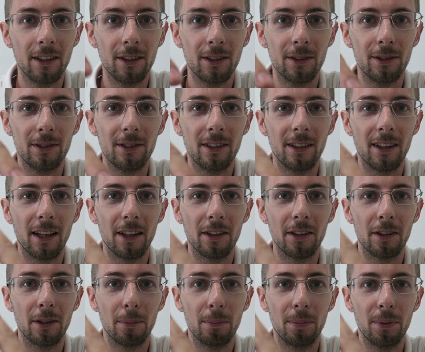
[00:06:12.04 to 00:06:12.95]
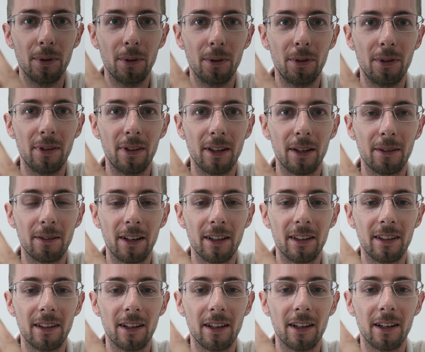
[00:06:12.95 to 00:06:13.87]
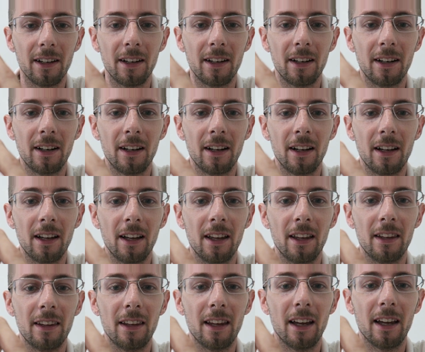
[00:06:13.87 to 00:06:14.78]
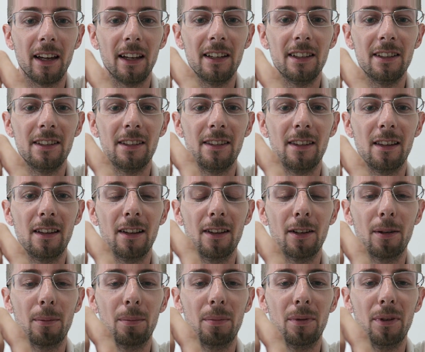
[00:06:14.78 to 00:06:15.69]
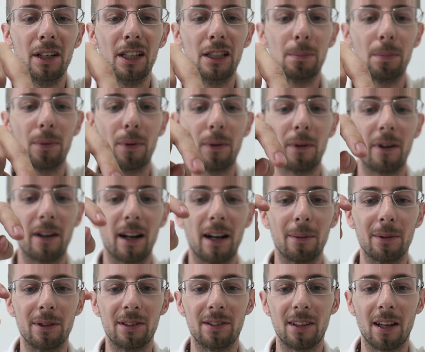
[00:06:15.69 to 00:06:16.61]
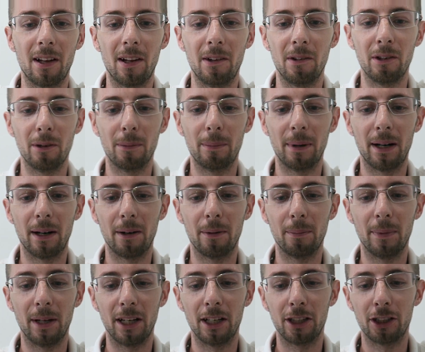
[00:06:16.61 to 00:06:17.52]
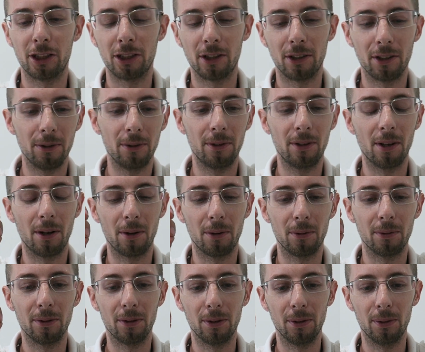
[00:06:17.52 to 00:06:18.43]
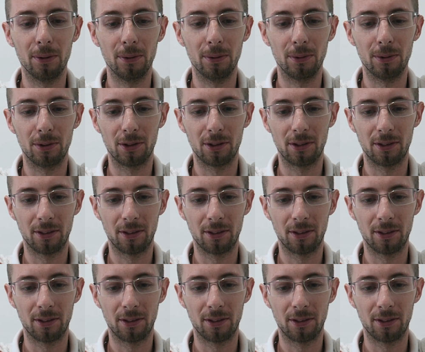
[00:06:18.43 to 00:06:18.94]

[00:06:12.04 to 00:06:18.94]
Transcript: you see that little blue thing right there? That is the little breech port I was telling you about. Make sure you don't lose.